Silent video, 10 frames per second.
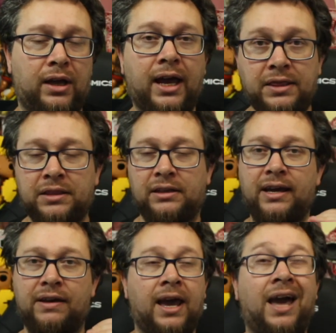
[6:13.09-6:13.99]
another
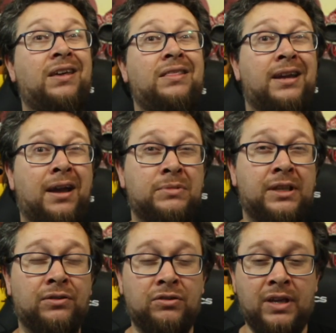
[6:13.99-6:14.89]
level. And then it comes
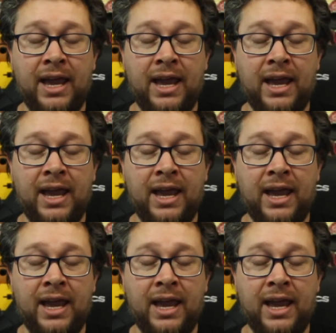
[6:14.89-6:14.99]
down to the